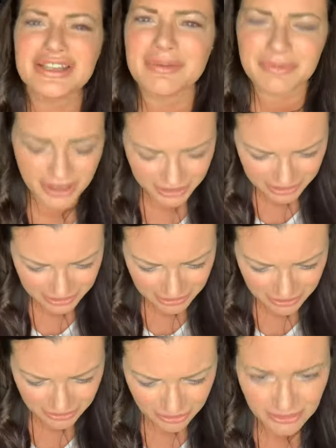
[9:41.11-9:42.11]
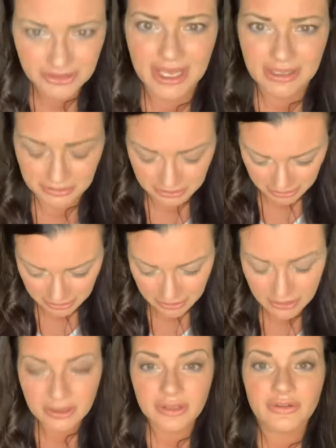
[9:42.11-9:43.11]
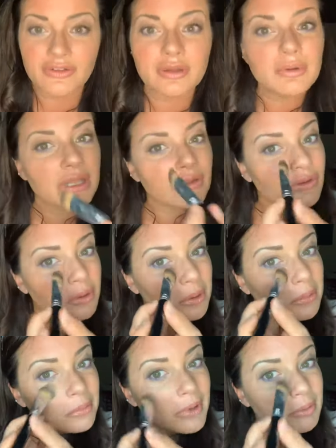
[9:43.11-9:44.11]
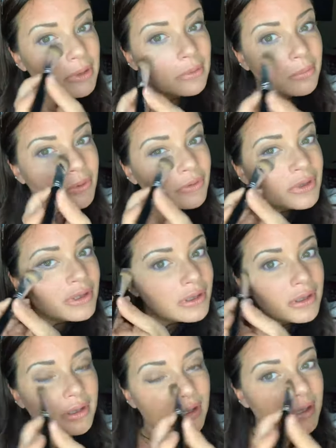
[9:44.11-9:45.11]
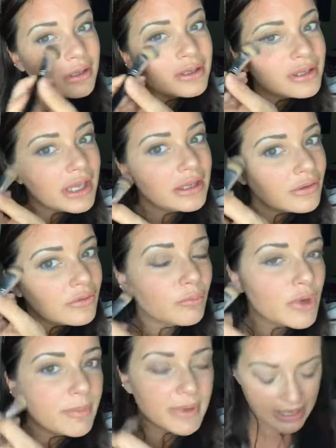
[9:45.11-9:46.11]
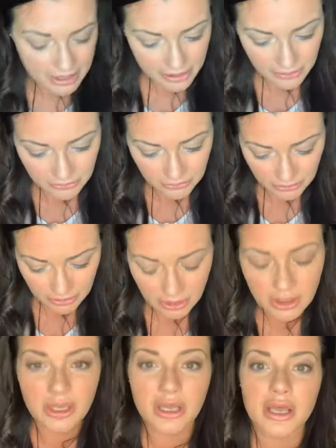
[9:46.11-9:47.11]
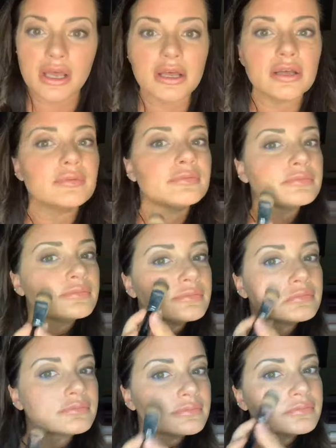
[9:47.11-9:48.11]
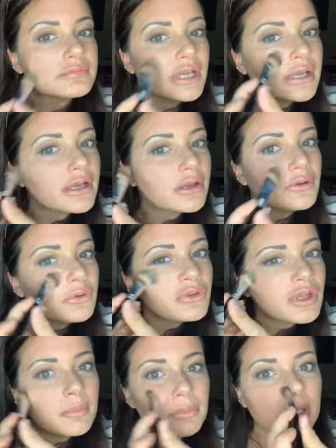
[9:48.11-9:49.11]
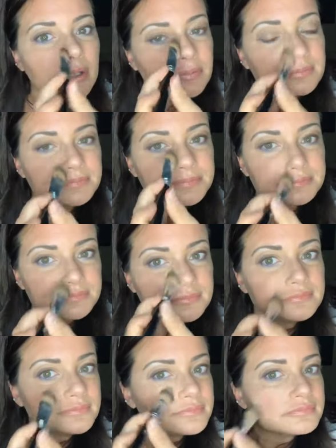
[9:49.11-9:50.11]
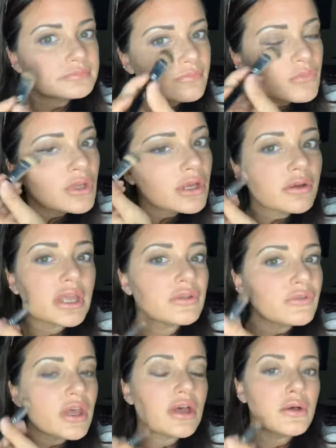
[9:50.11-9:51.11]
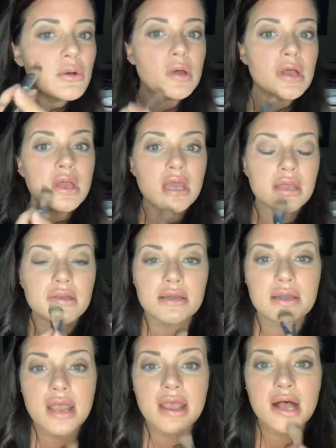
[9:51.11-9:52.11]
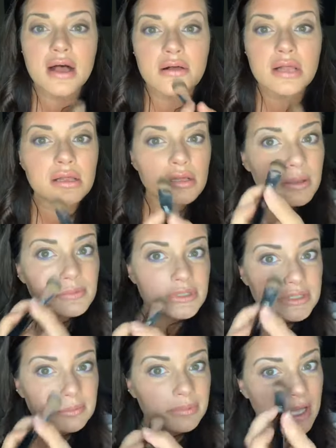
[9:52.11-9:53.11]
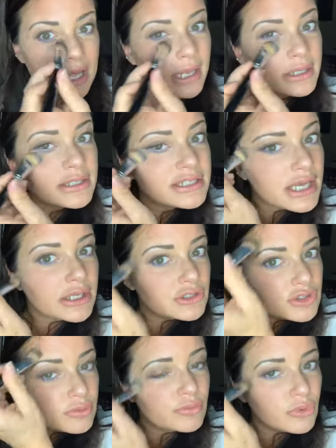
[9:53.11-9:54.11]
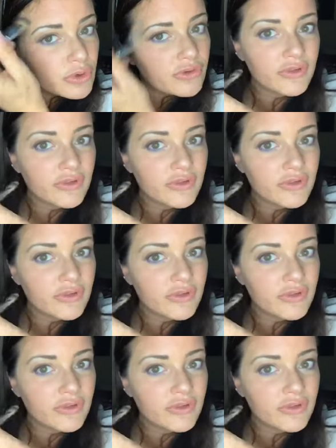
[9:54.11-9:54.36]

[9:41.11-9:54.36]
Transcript: I'm not kidding. I ought to call Tyler, see what he's doing. Maybe he wants to take his mama out. Um, I could go do something. Okay, so now I'm just applying a touch more